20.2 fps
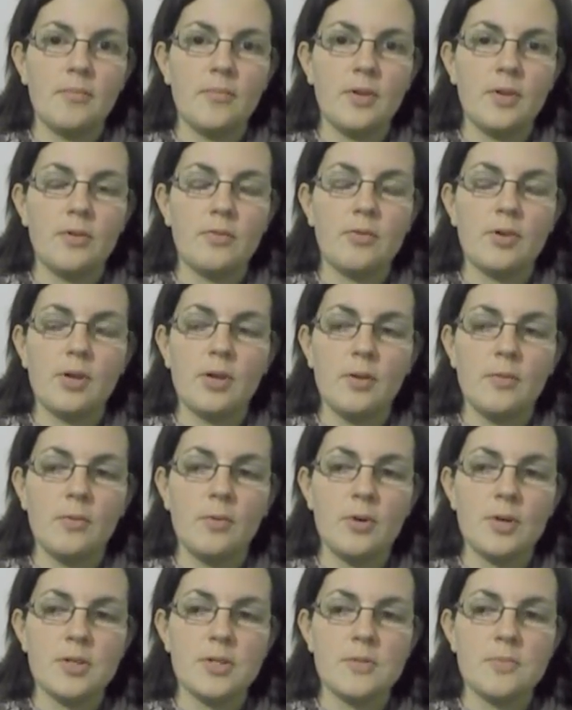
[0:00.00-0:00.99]
it really
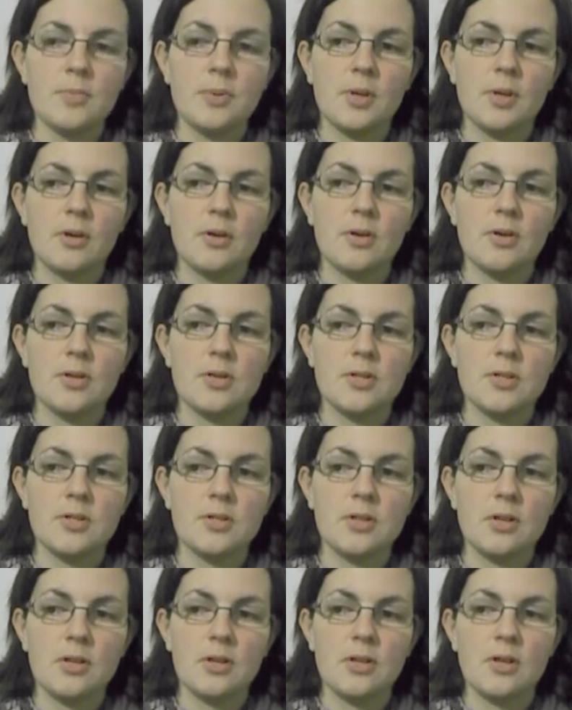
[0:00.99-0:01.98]
was,
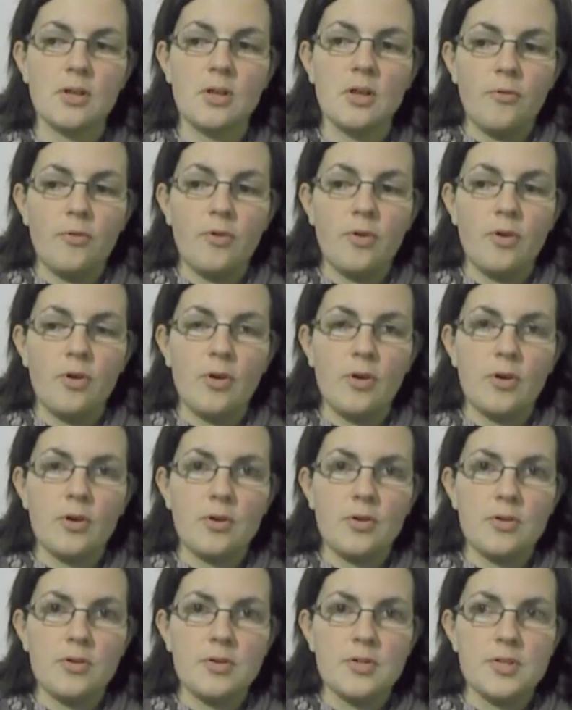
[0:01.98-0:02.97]
because
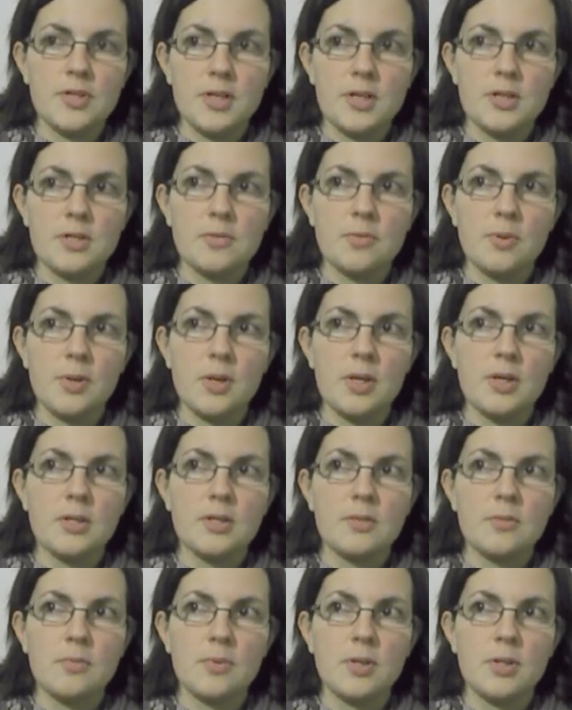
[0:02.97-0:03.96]
for 6
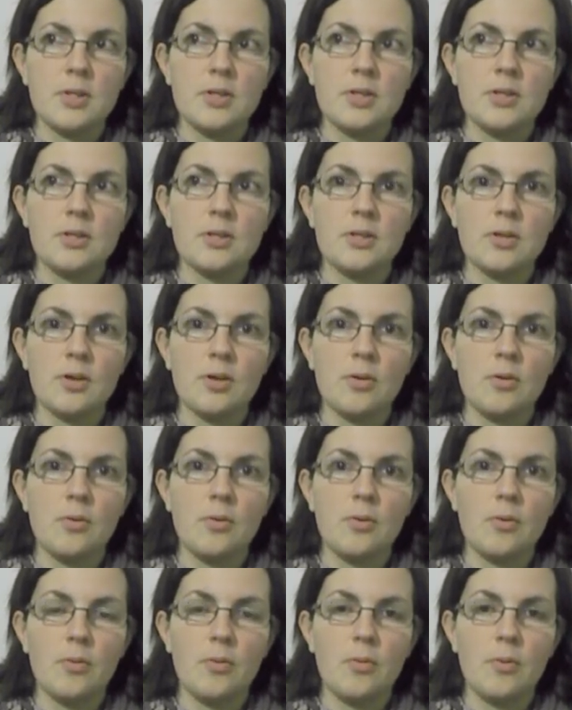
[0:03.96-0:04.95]
weeks we didn't
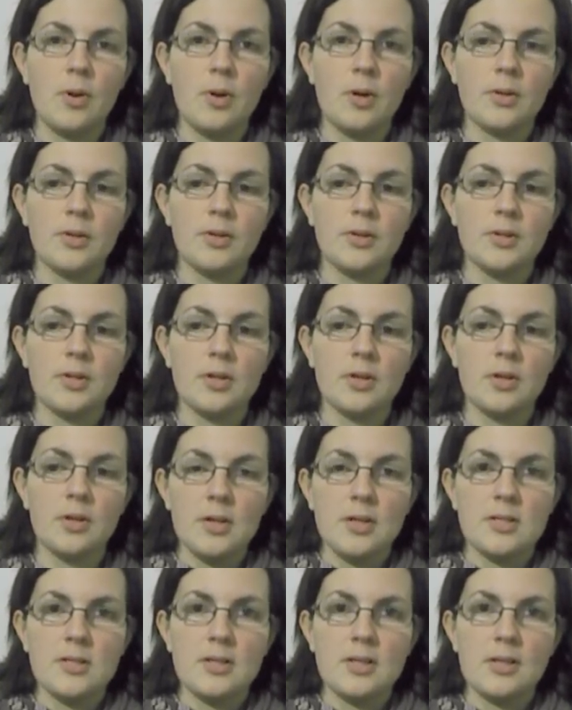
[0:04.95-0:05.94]
know what
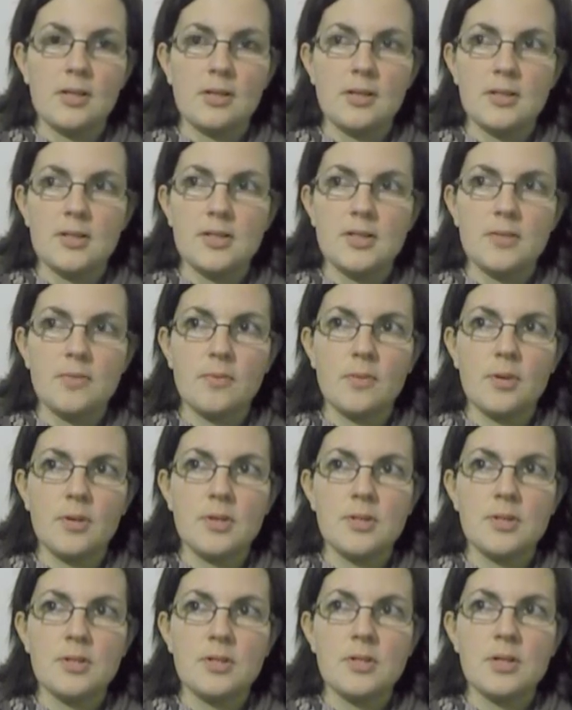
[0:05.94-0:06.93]
his illness
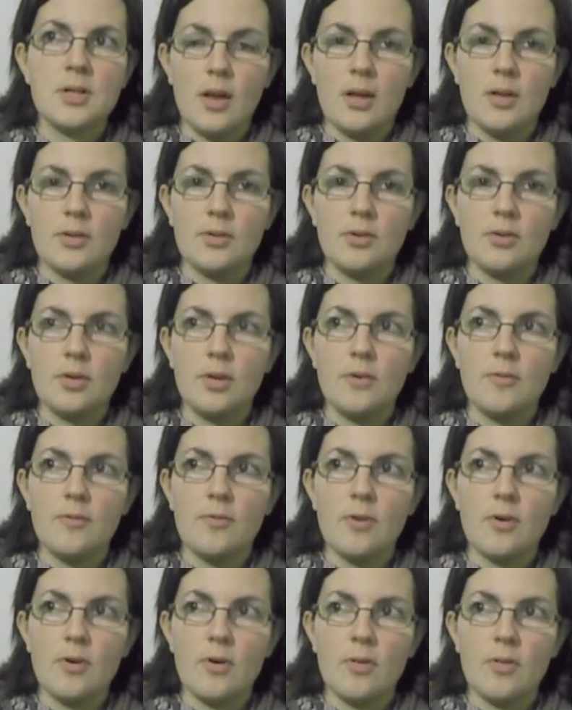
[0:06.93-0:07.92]
was, and only
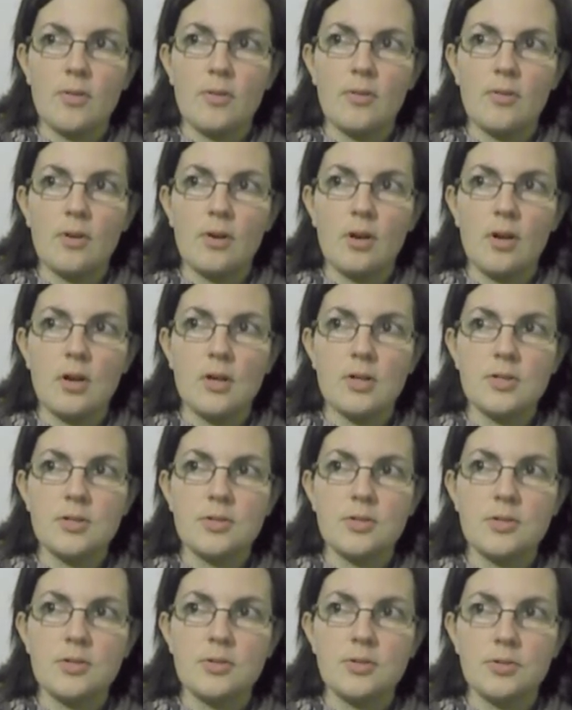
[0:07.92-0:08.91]
for the
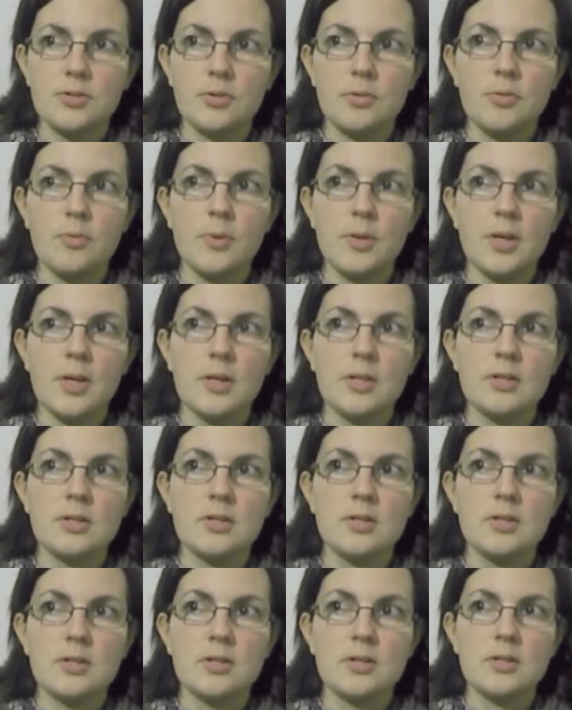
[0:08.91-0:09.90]
last 2
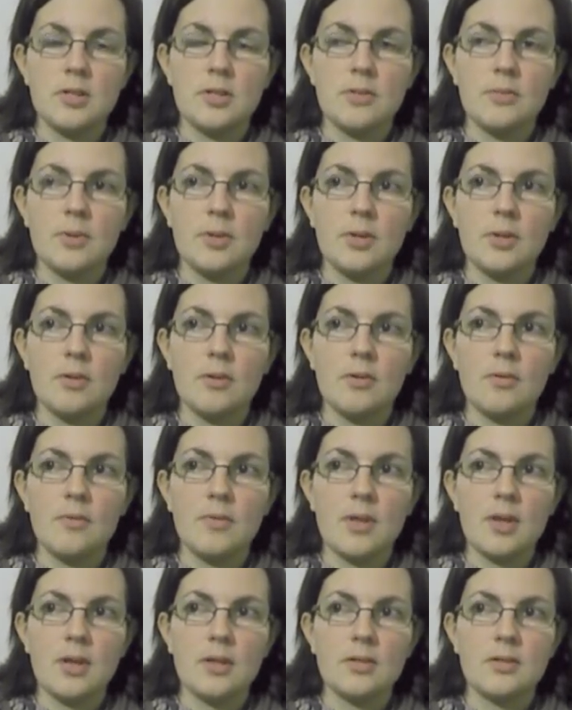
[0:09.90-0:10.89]
weeks did we know
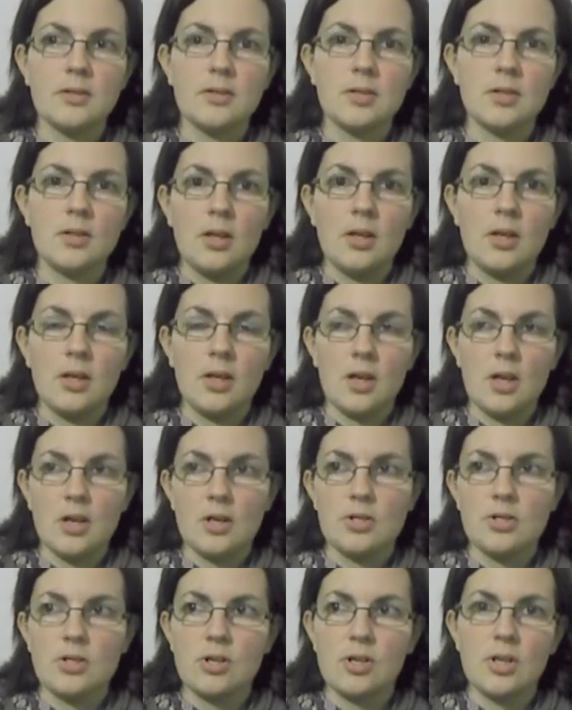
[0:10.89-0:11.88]
that he
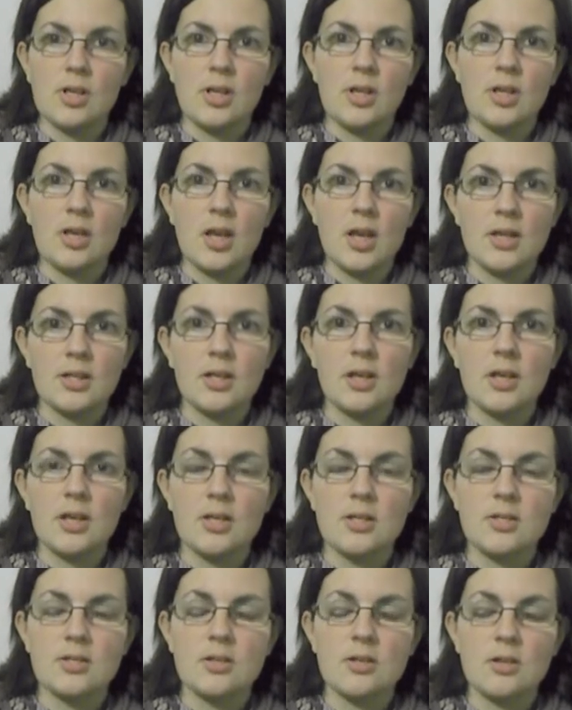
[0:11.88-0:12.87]
actually had
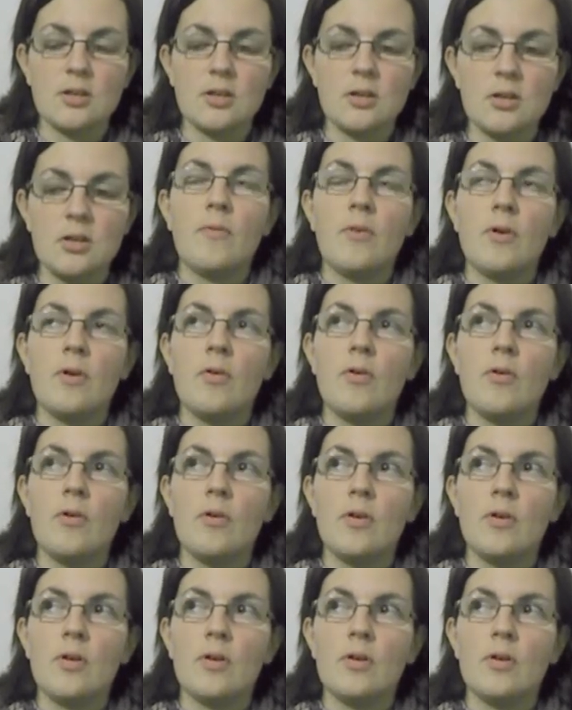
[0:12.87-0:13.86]
cancer. The
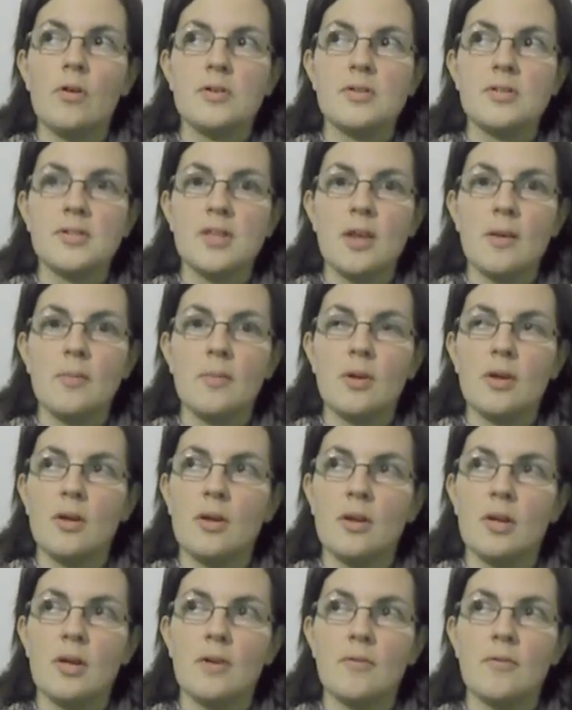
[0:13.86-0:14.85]
whole
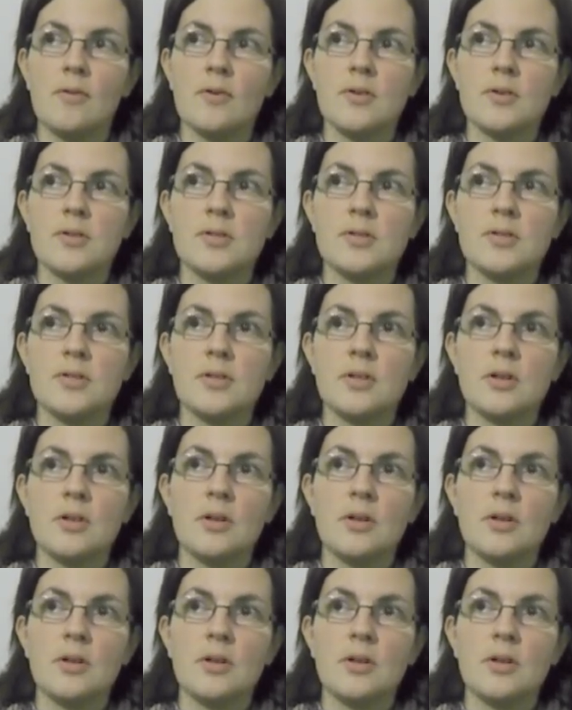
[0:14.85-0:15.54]
summer he was